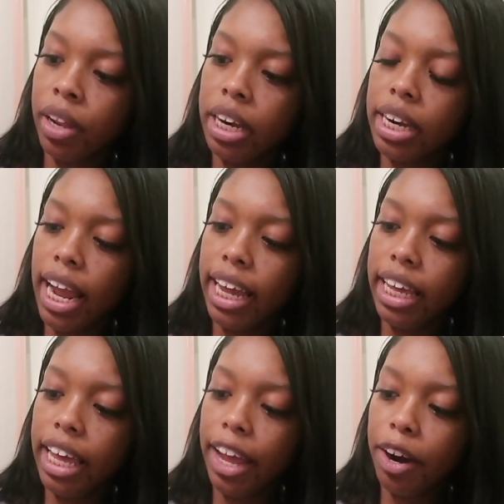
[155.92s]

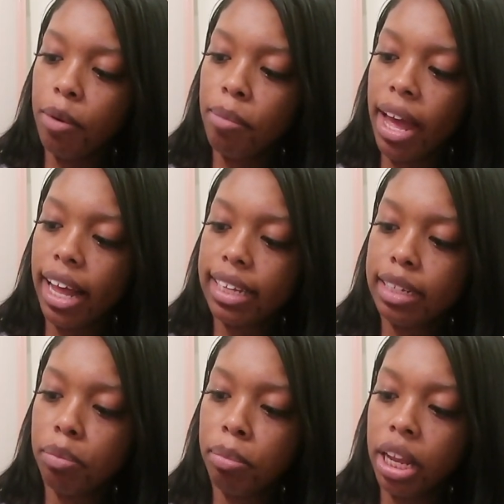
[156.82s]
Nike Air
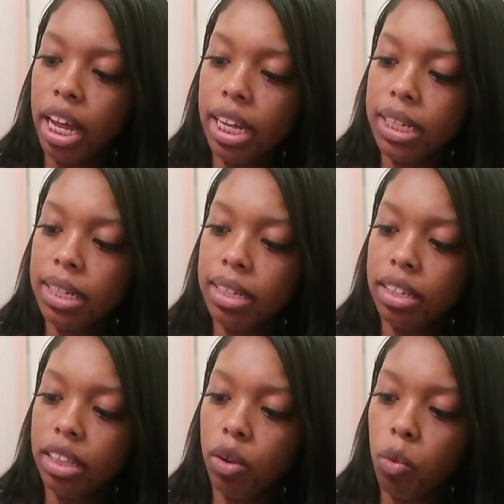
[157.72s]
Max Plus,
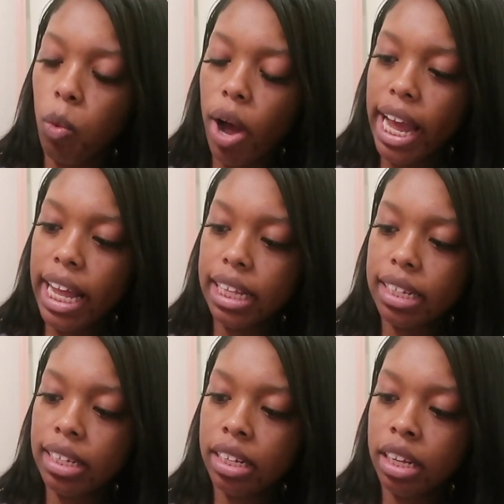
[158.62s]
the white
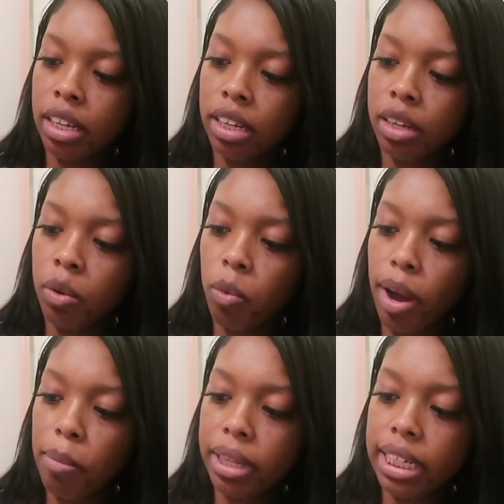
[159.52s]

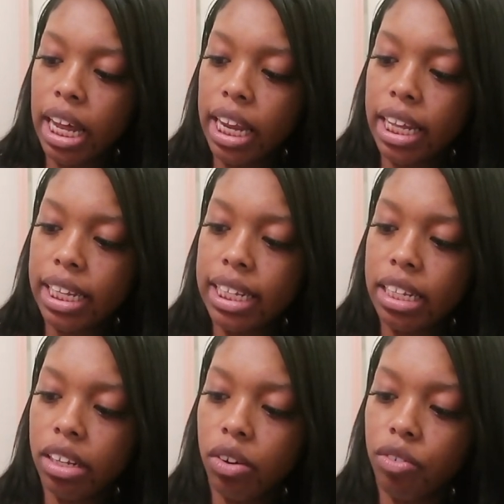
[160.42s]
metallic
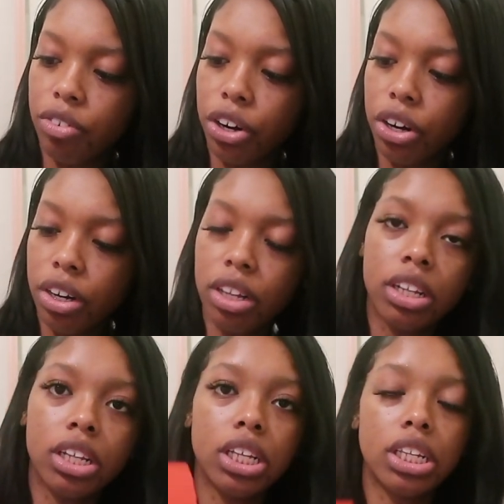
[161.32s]
silver.
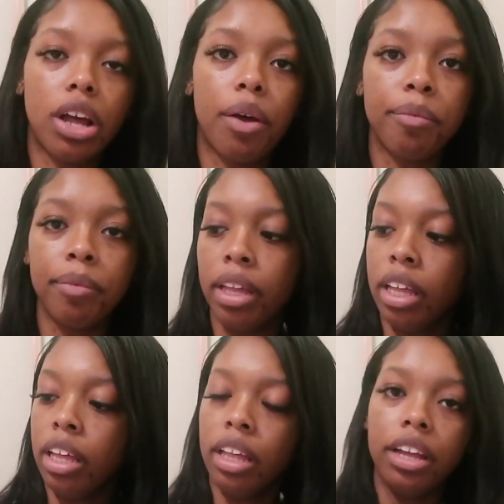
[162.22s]
So,
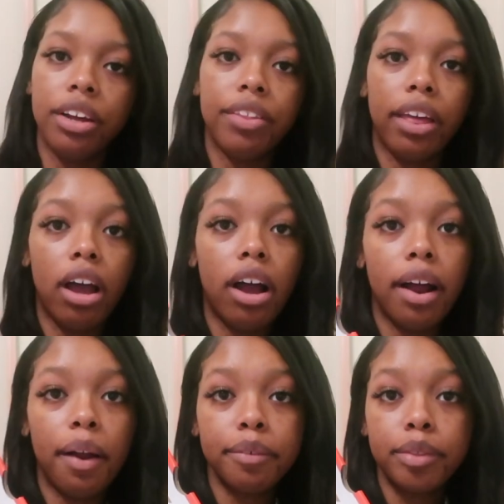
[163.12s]
here they
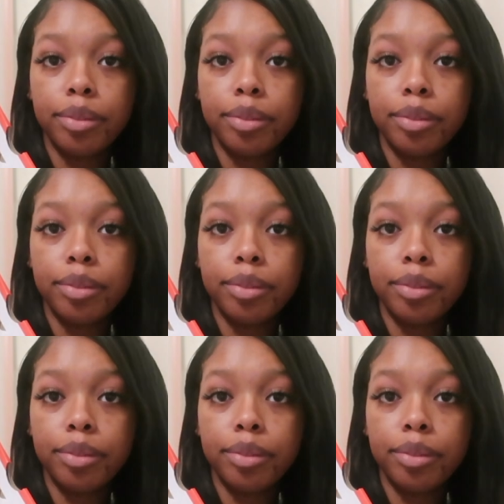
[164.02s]
are.